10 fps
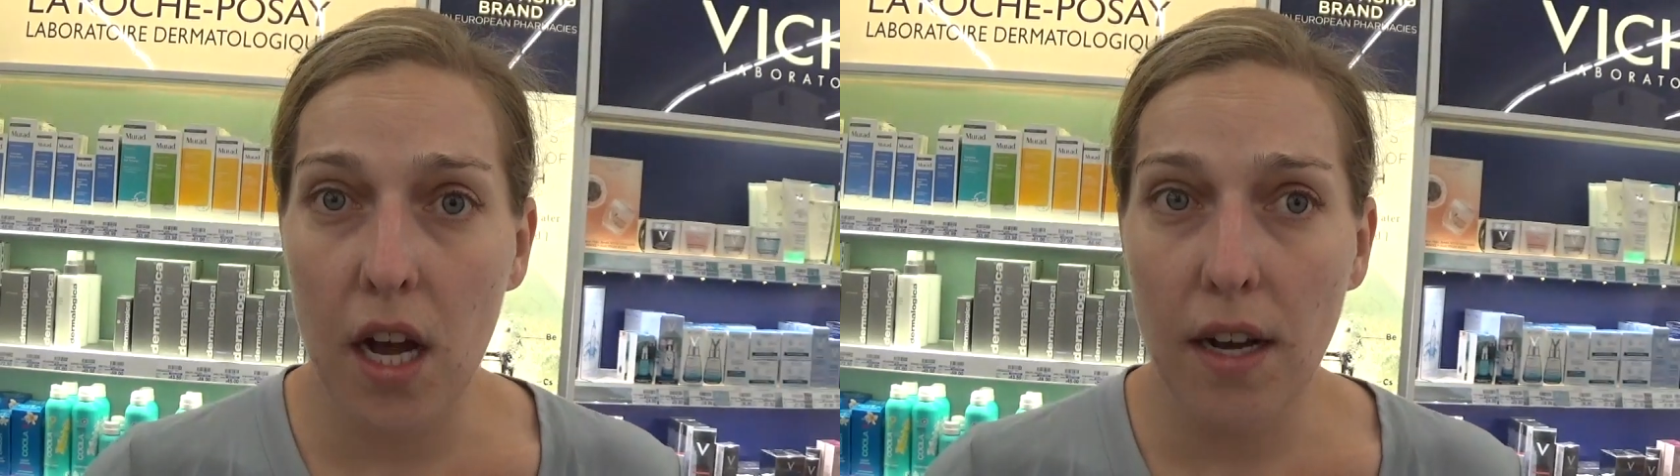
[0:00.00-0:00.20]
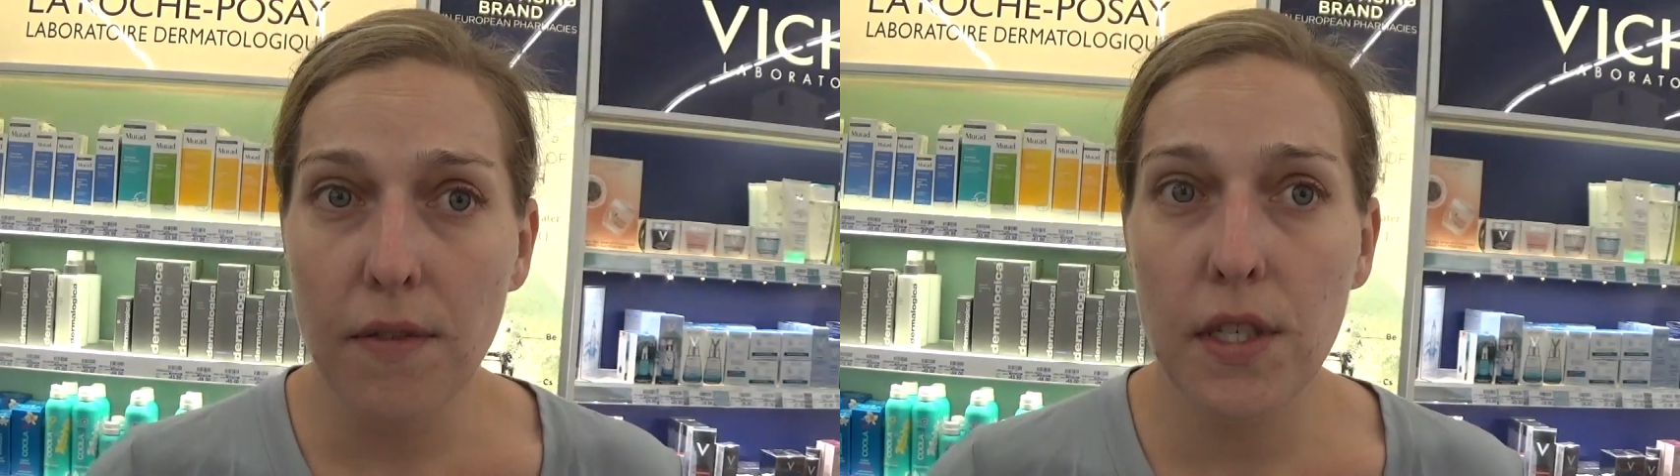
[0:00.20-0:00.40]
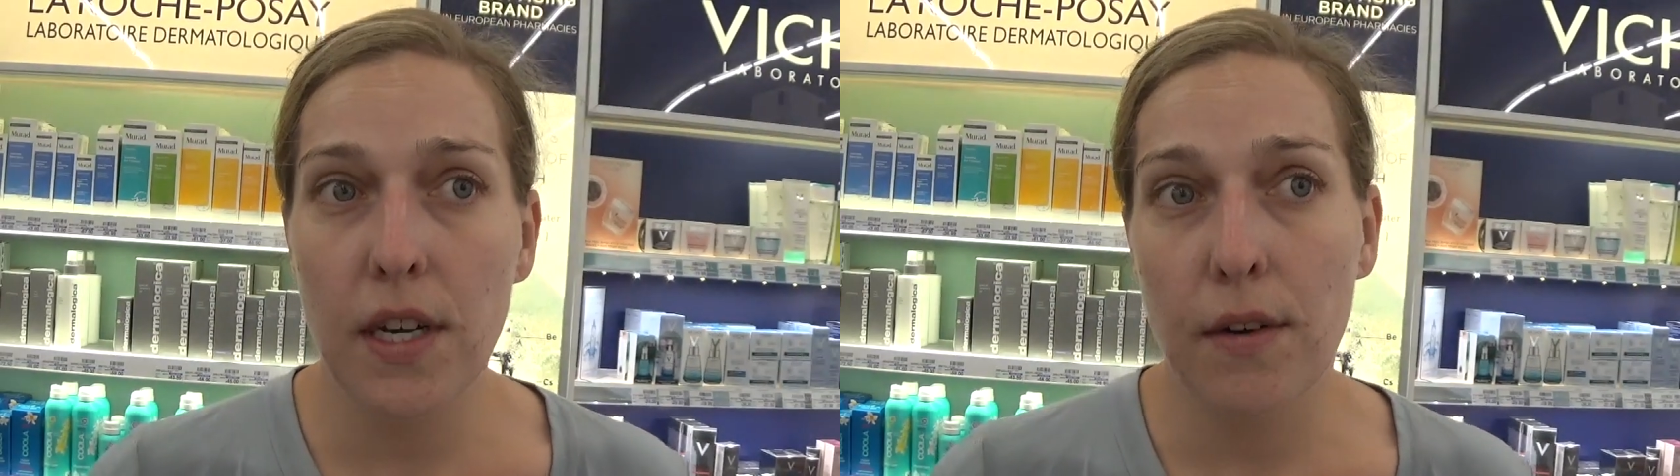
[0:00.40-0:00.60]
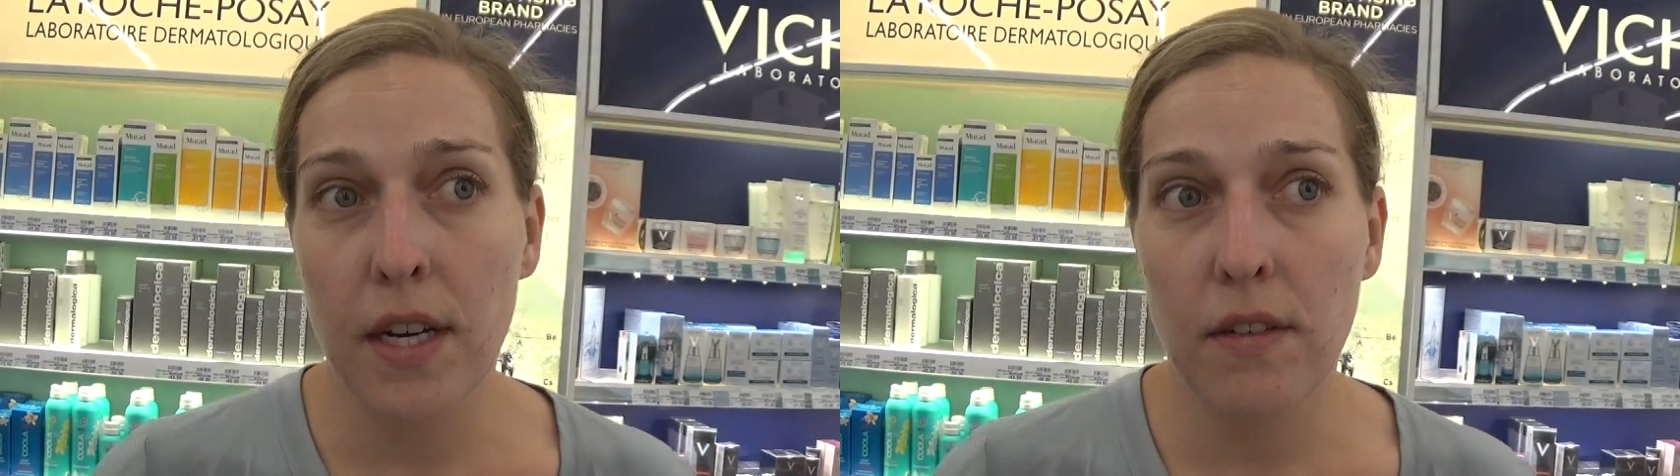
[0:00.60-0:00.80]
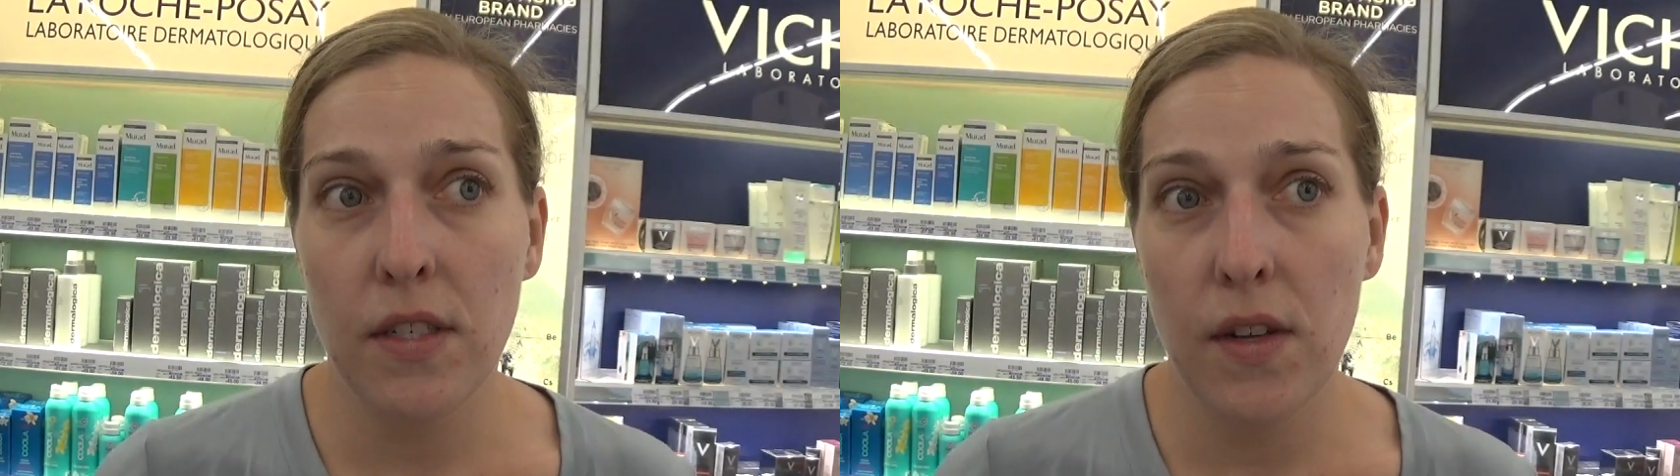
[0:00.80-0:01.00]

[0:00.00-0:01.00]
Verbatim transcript: off, so now we're down to